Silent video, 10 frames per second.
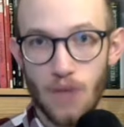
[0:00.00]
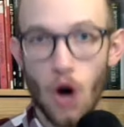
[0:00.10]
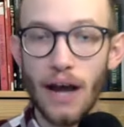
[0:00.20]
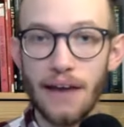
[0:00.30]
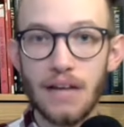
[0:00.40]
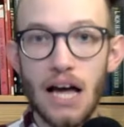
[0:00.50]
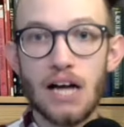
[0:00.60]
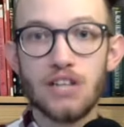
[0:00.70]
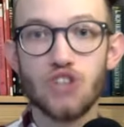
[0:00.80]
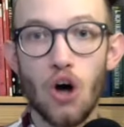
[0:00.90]
Okay,
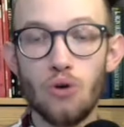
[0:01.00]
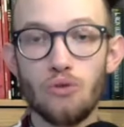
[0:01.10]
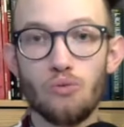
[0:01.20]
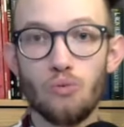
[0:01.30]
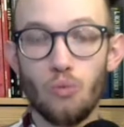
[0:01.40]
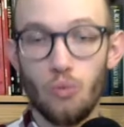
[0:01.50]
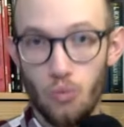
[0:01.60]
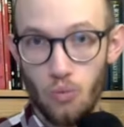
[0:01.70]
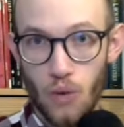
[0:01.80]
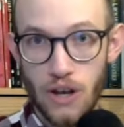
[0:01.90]
so
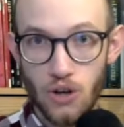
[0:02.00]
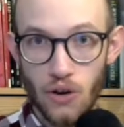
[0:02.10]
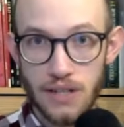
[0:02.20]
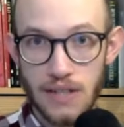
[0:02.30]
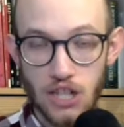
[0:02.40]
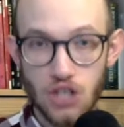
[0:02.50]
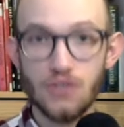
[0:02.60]
when you go into session,